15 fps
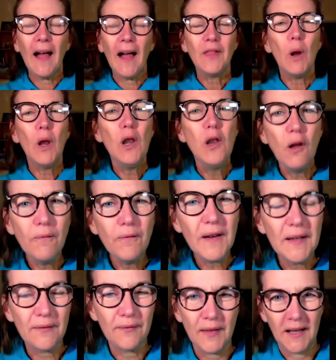And the
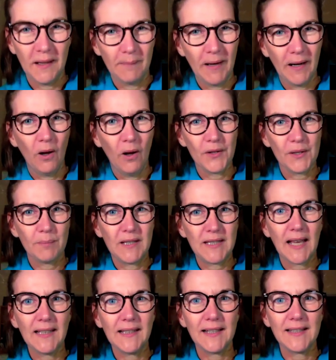lovely thing about
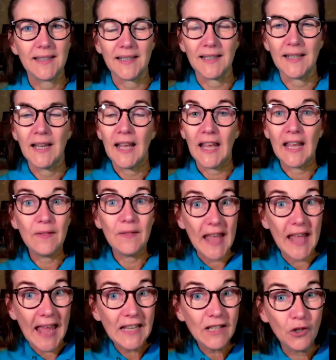hospitality in
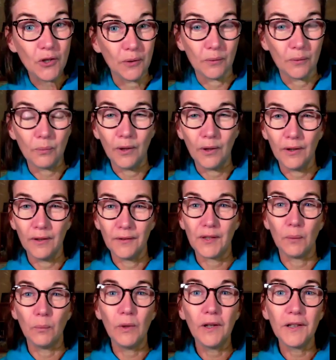the ancient
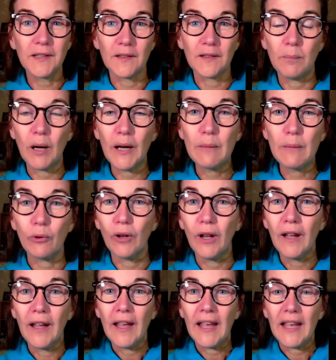world, the world of the
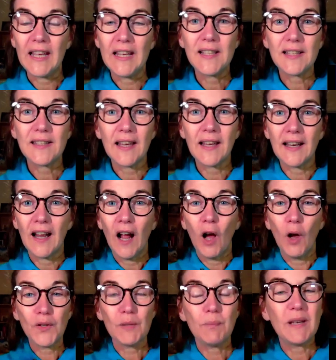Bible, is that
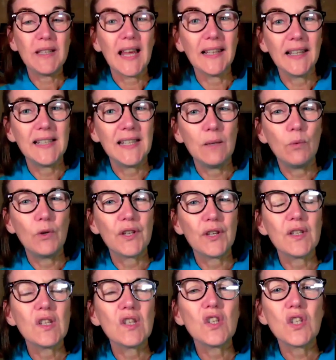hospitality was
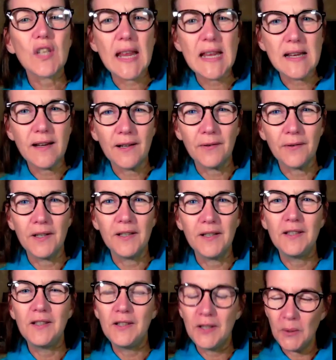a
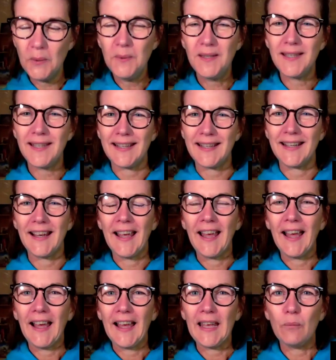sacred duty.
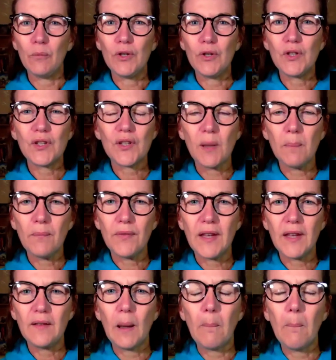It was
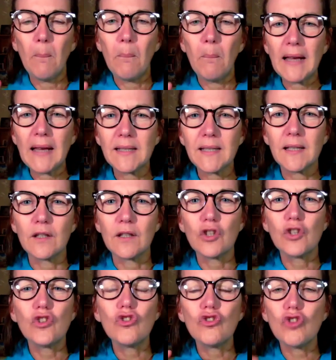something that mattered
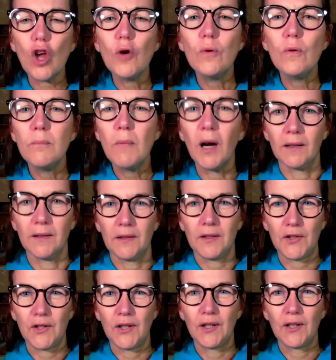so
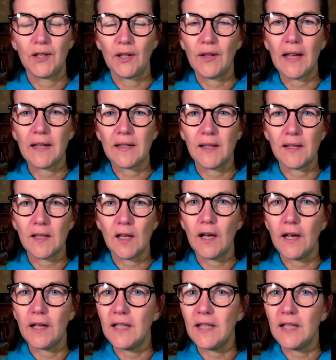much to that
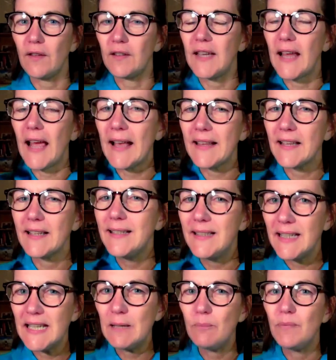society that it had a
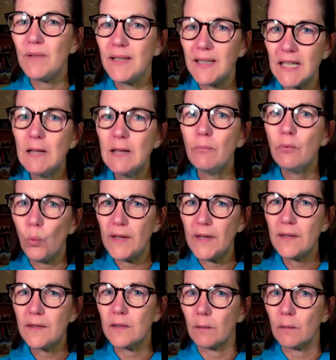deep, deep
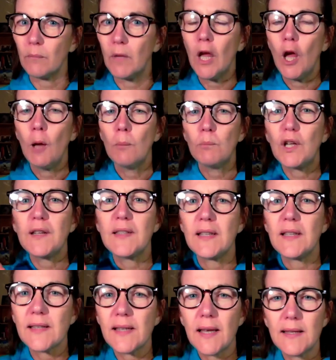wisdom
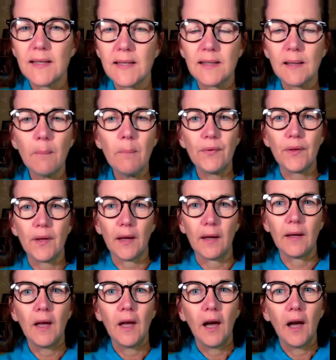because it says
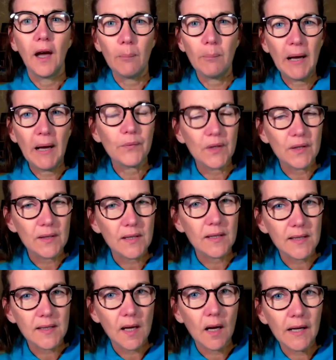something about the
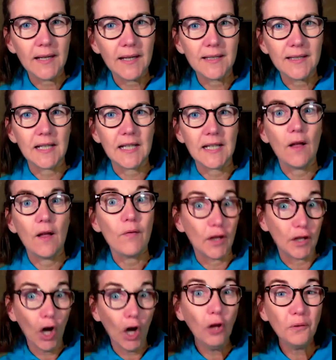society,
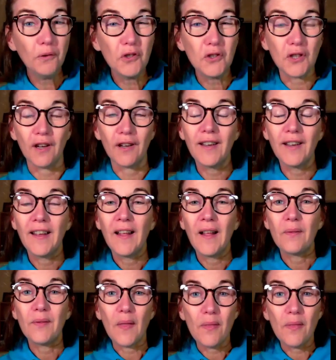the culture
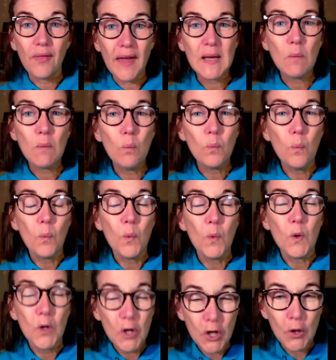that they
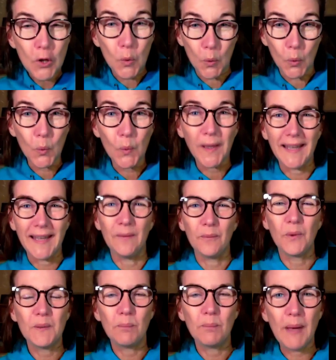knew
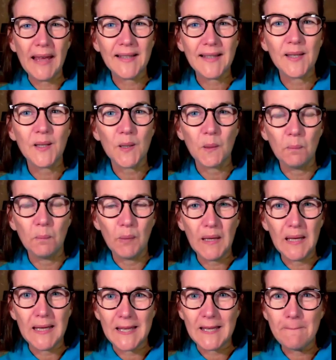it was best to
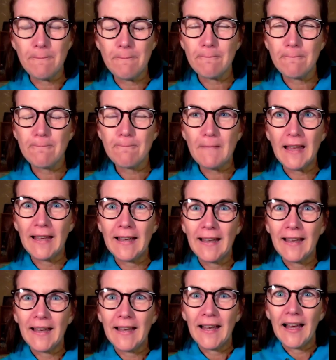be
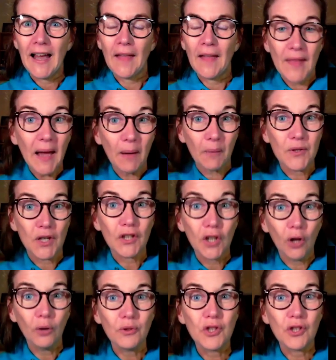and that was a
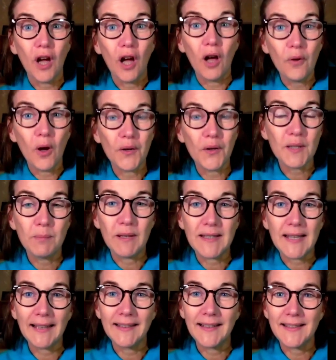culture of
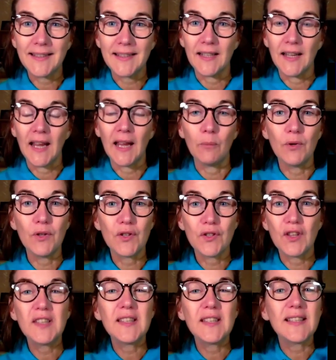hospitality. It
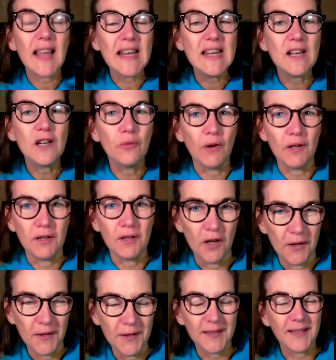was the
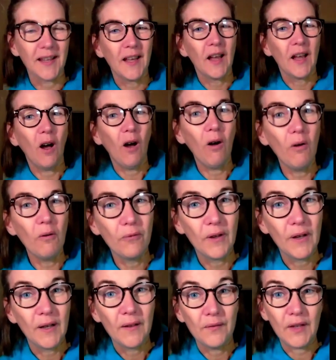sacredness
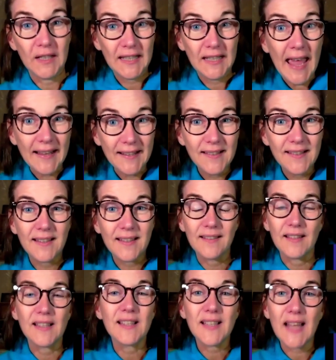of the
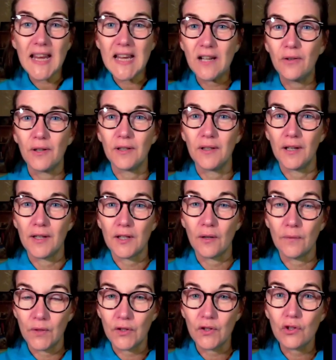guest, the
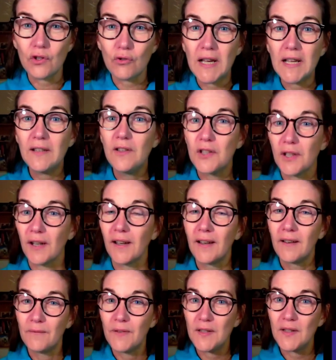sacredness of the
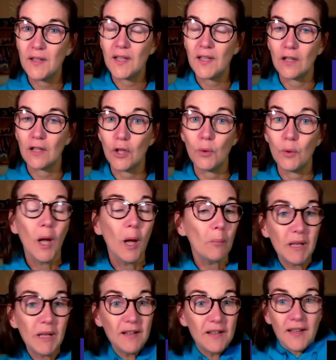stranger visiting you.
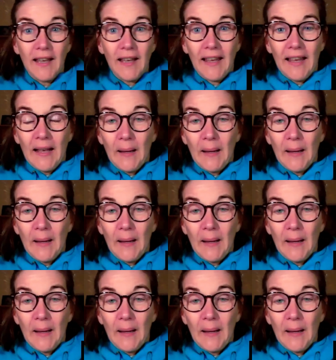Because,